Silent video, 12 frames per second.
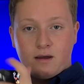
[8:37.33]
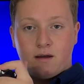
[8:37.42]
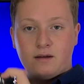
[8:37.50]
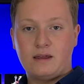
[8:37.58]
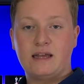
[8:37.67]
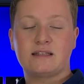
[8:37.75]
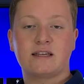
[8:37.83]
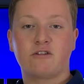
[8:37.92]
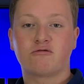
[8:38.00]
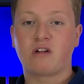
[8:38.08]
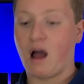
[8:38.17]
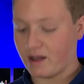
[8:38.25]
hits like a
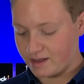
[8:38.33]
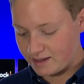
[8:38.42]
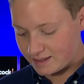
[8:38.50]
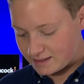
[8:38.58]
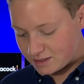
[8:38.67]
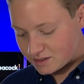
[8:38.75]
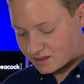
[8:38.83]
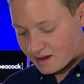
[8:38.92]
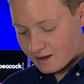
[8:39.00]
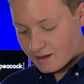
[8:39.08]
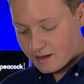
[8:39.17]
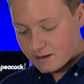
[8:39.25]
rock. It's just
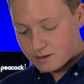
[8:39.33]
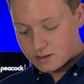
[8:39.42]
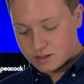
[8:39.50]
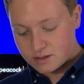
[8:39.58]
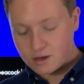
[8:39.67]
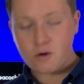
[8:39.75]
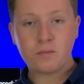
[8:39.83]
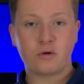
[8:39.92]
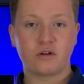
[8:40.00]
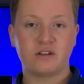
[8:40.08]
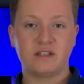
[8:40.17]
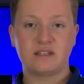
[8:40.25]
so
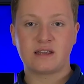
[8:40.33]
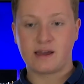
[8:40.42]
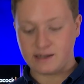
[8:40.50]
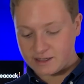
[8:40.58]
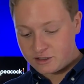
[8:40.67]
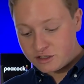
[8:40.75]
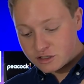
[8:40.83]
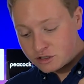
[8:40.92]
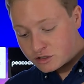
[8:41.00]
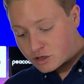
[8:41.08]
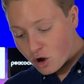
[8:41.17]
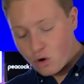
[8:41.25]
poorly designed. It's
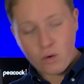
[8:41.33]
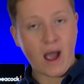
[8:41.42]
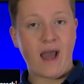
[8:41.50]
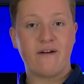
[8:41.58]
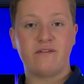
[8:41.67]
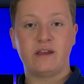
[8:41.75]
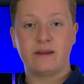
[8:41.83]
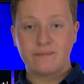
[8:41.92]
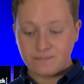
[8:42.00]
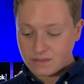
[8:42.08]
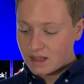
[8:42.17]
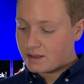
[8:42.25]
so heavy.
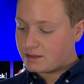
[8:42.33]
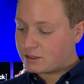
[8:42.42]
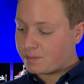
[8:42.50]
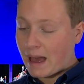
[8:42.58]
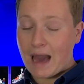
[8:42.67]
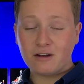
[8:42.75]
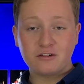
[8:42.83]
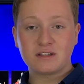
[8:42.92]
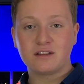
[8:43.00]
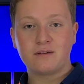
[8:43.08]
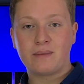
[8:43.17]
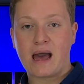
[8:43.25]
These paddles on
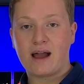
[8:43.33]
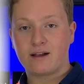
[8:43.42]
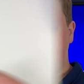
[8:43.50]
the back